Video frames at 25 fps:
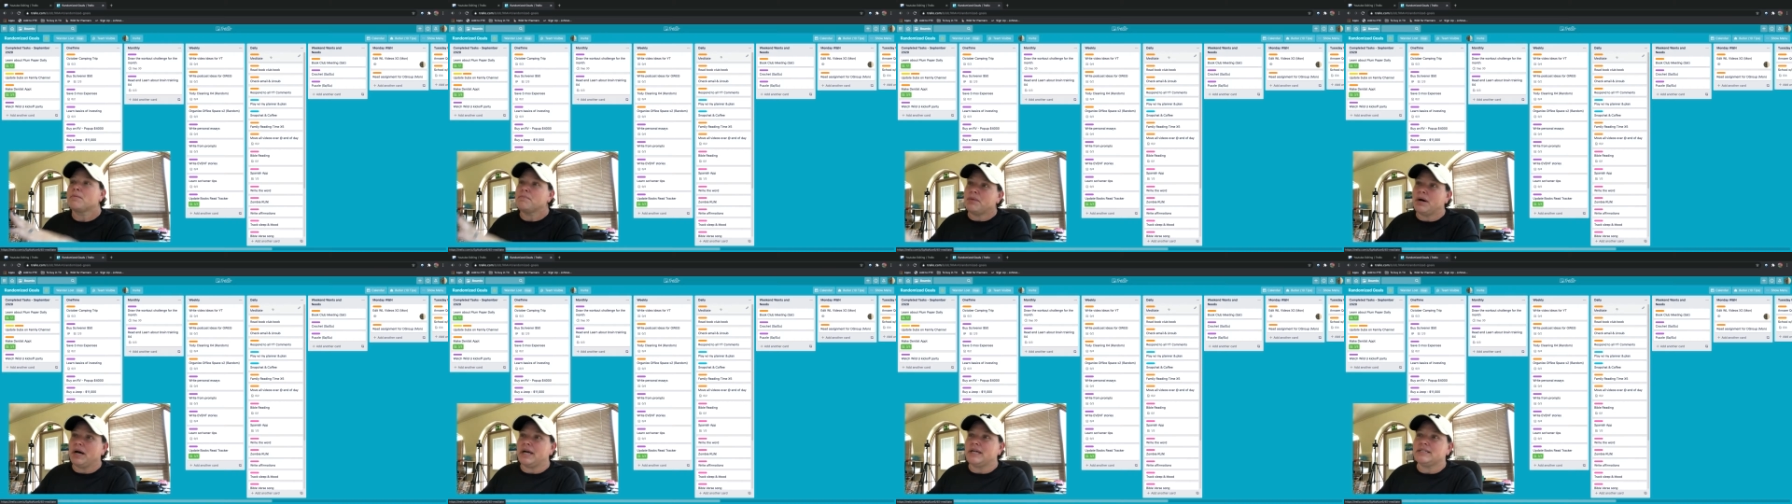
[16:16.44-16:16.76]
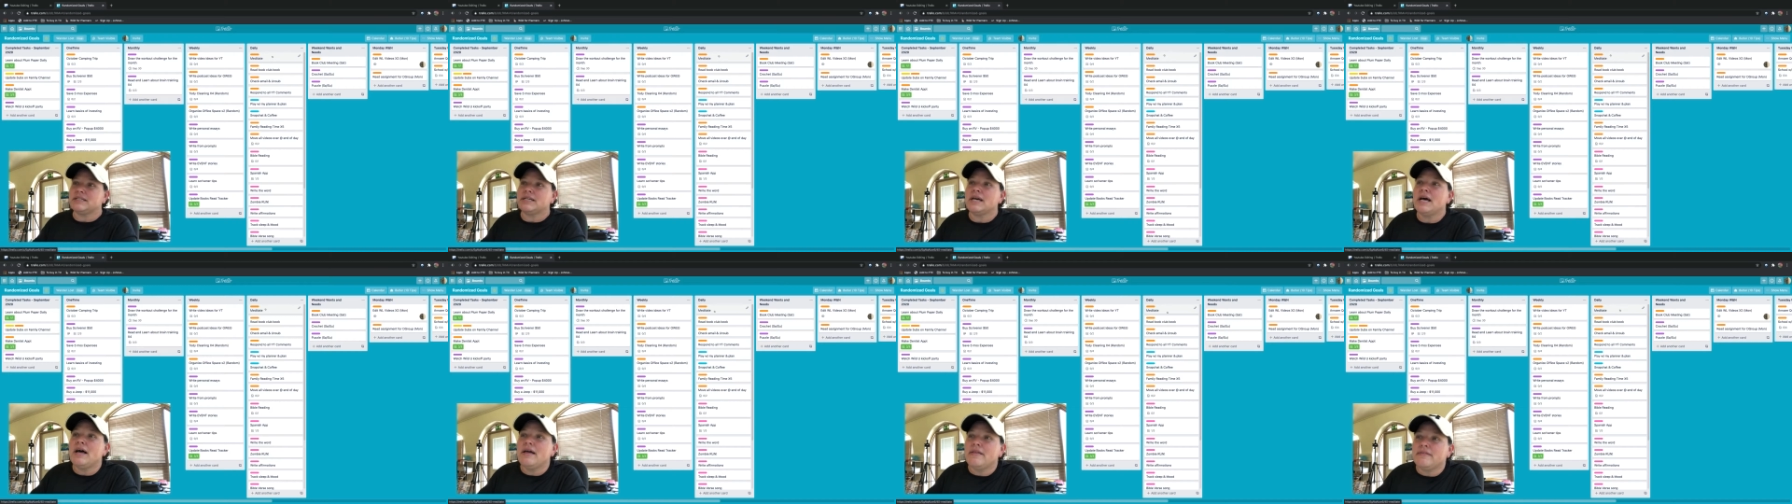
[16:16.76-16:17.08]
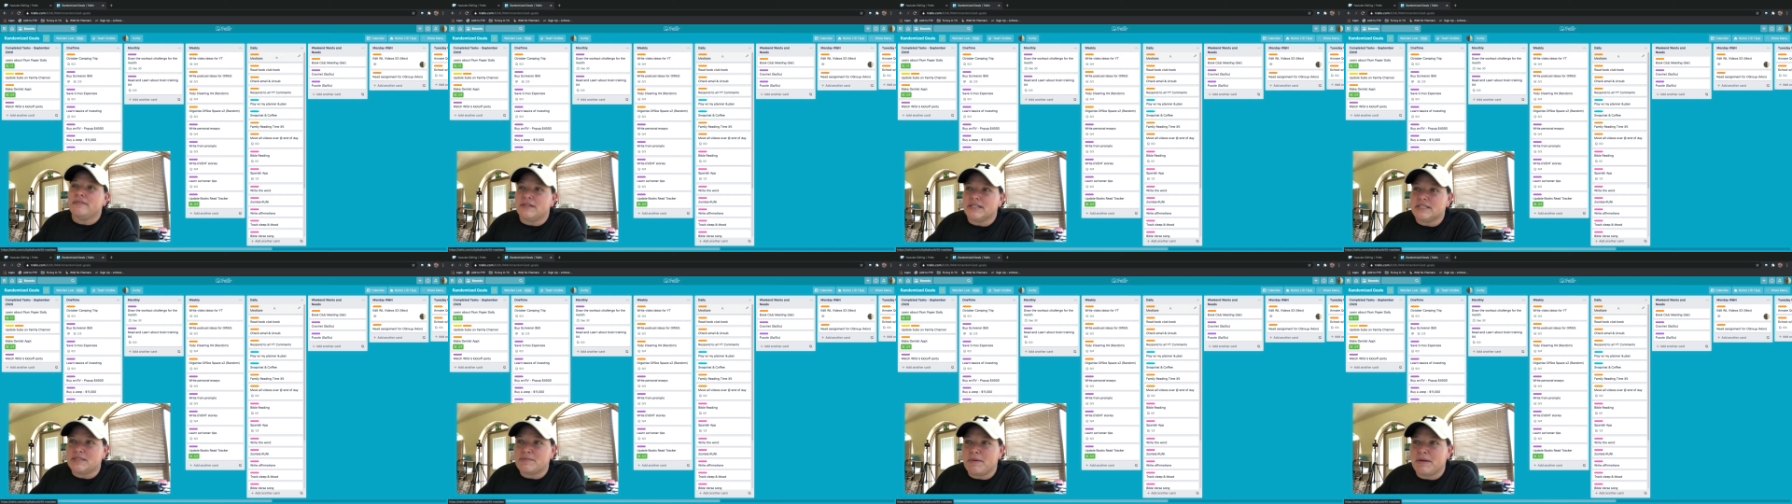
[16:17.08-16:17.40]
But
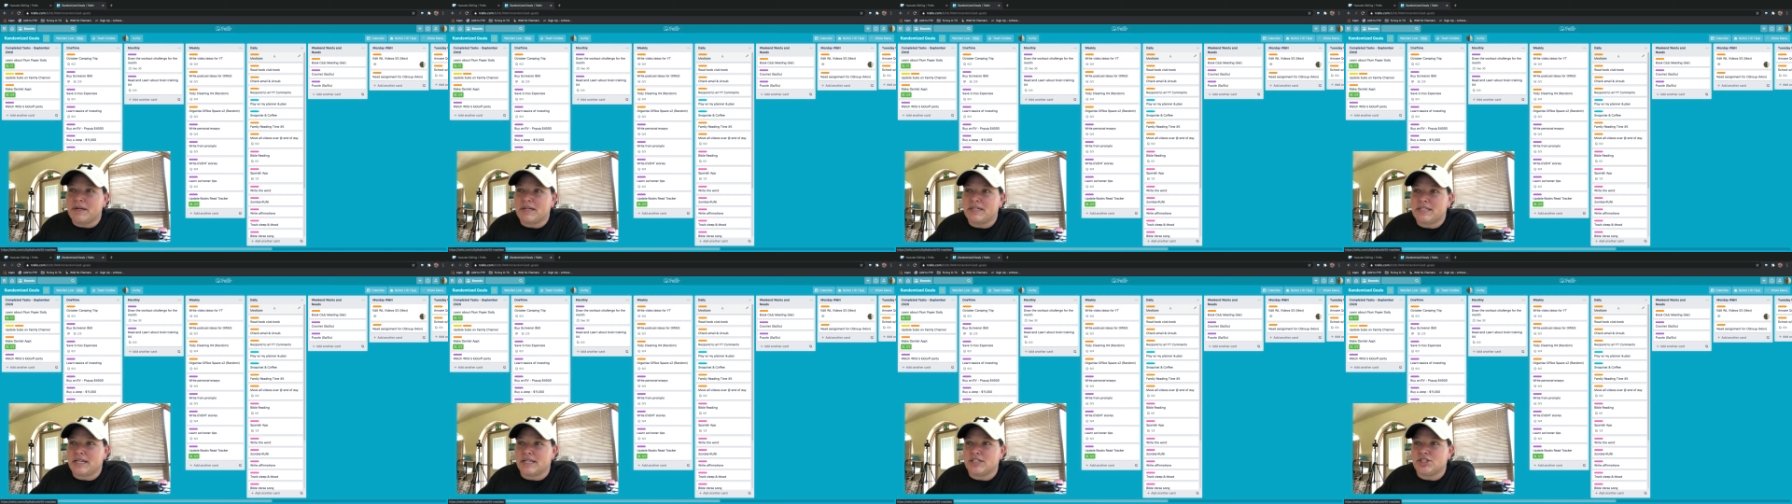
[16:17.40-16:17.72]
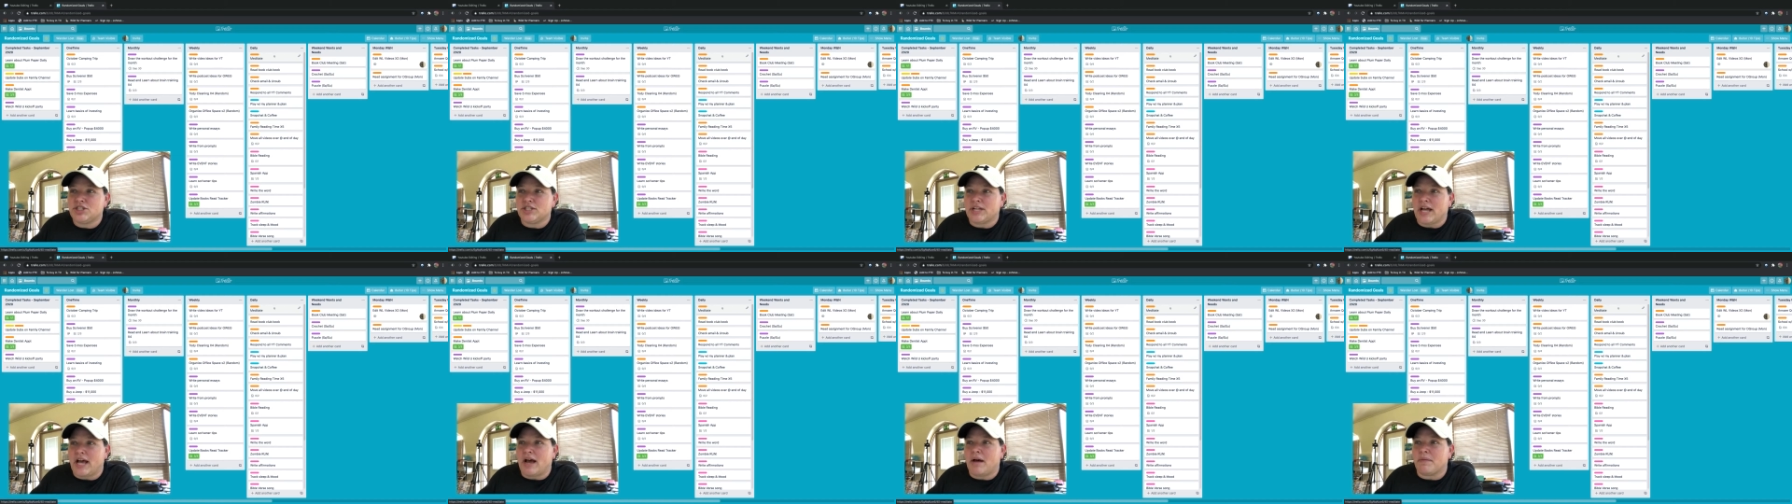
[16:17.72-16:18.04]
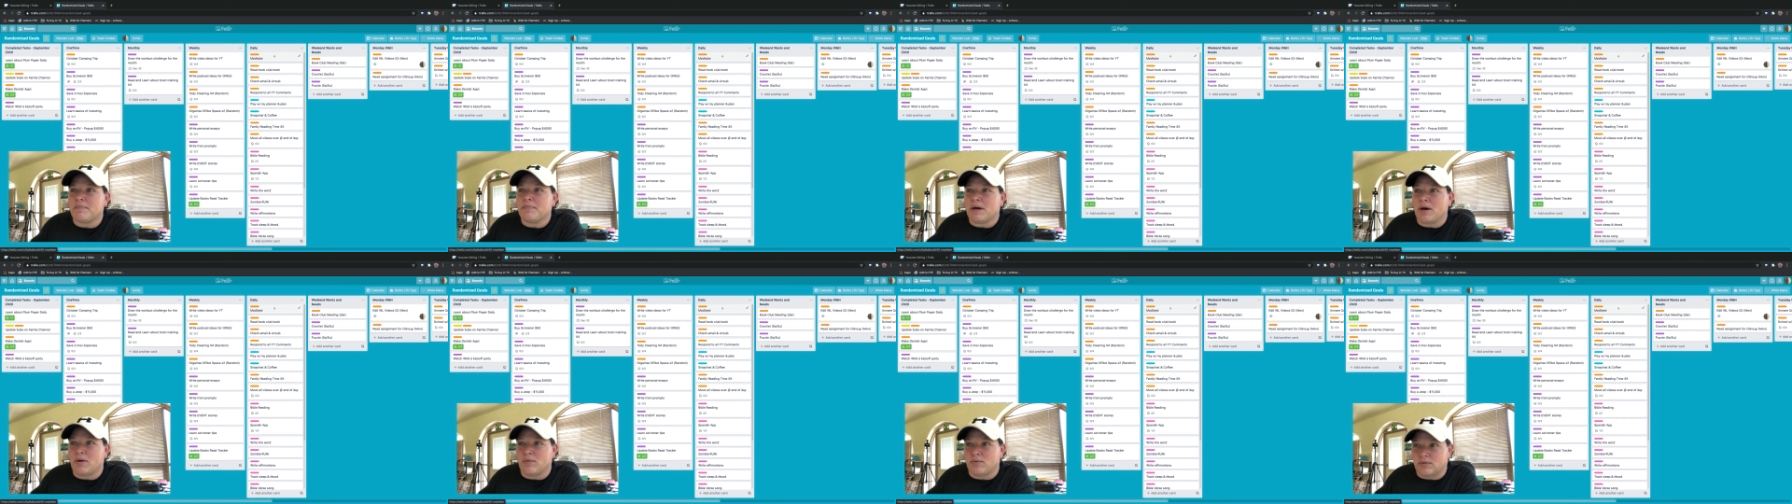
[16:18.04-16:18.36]
this meditation
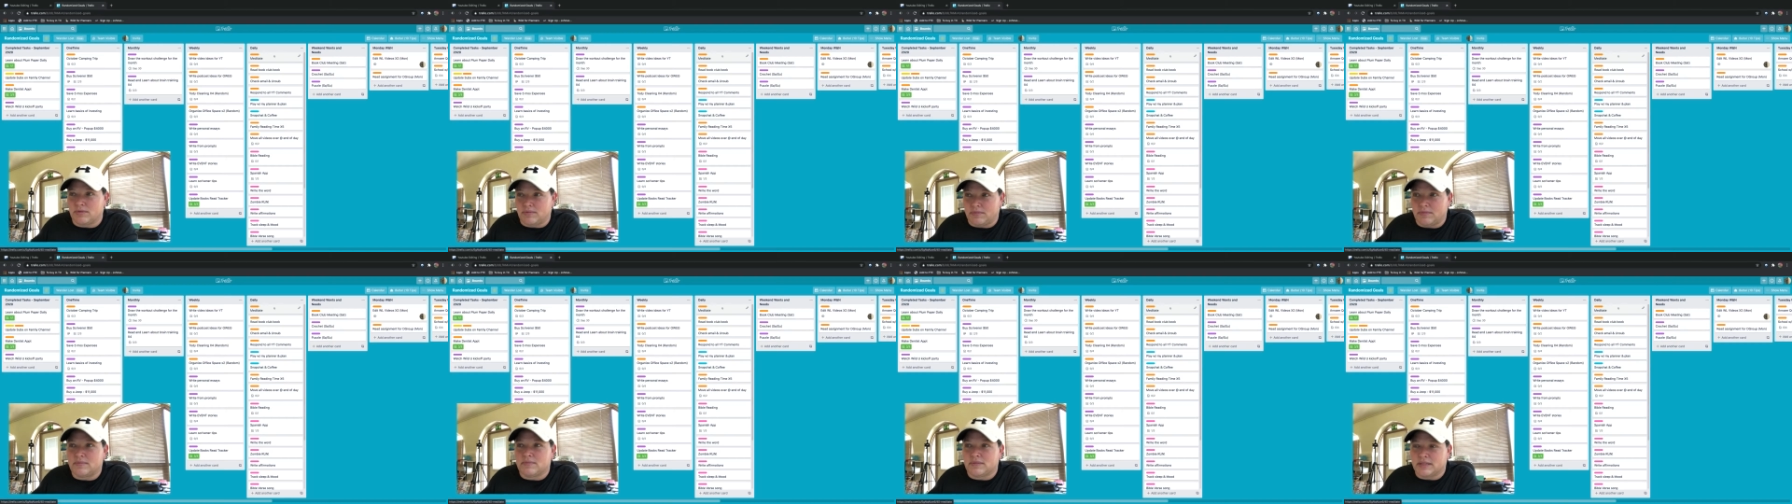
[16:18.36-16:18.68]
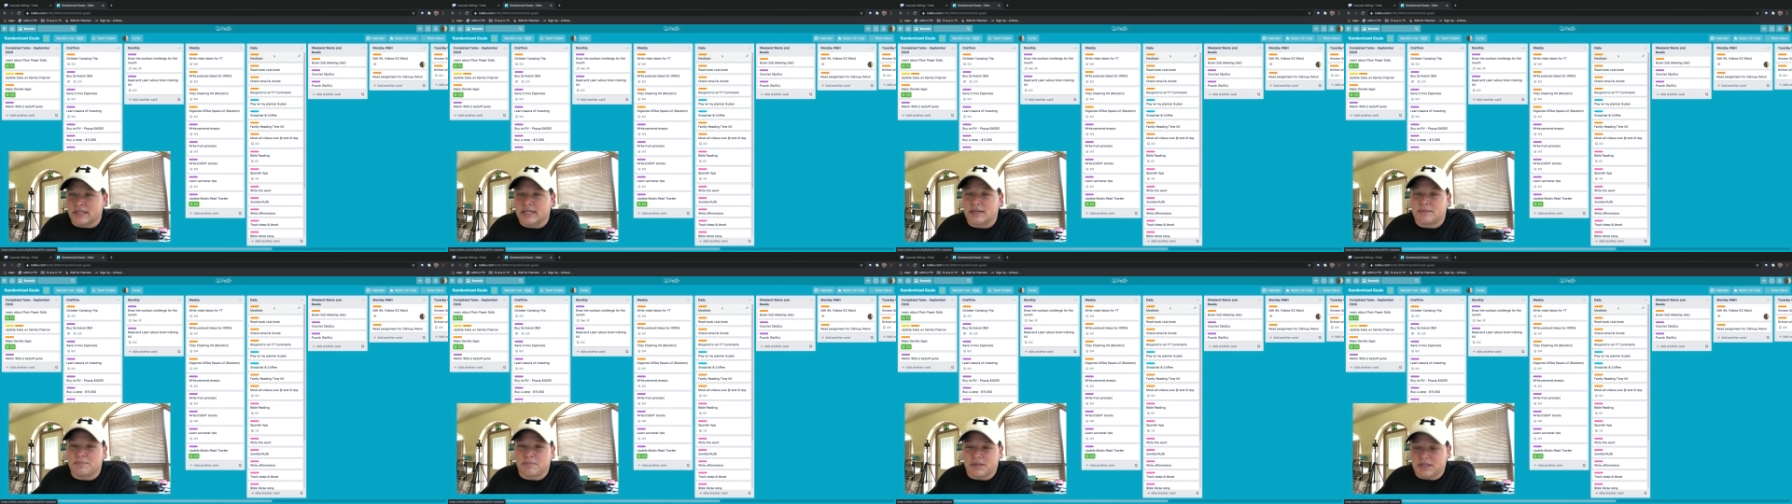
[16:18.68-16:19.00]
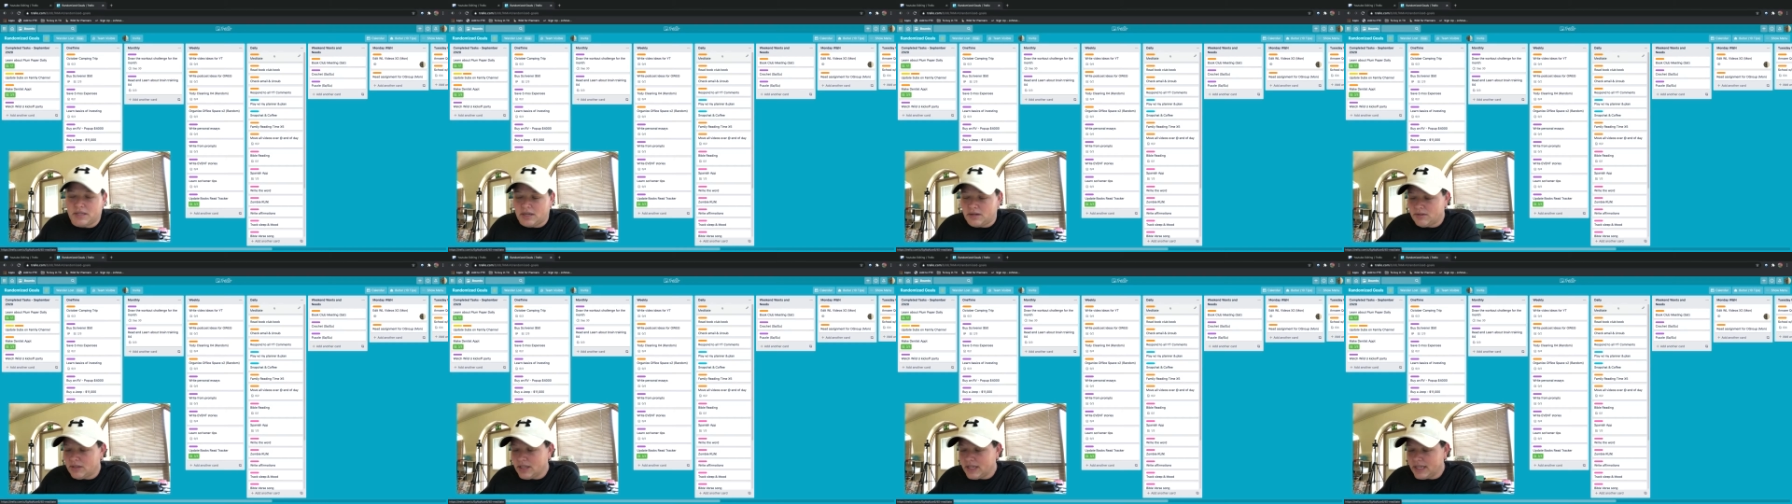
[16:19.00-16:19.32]
app, I will link
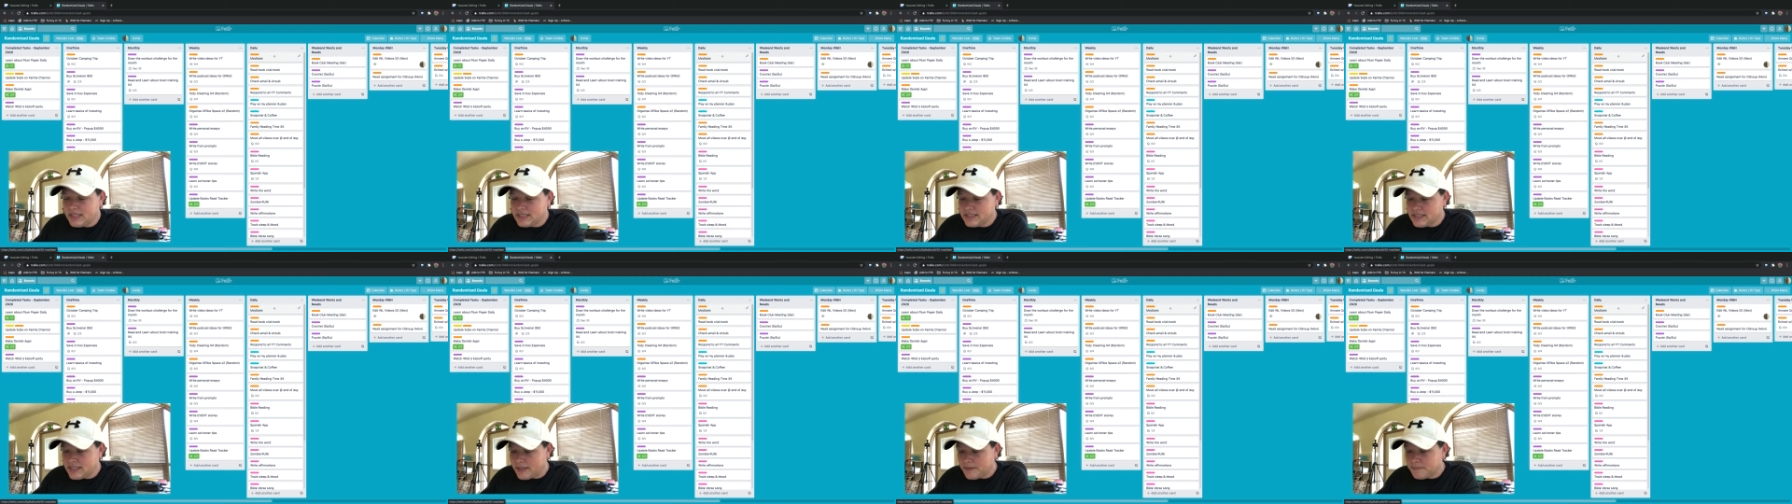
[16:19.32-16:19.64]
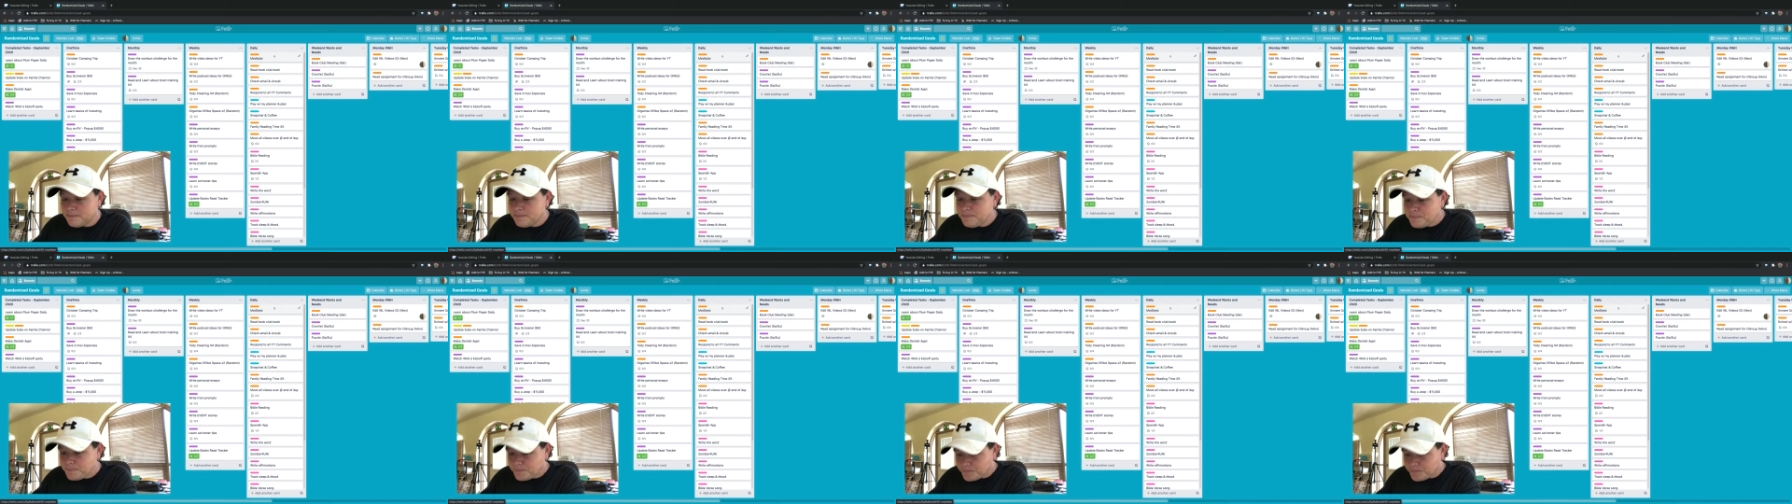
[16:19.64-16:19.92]
below, like I said,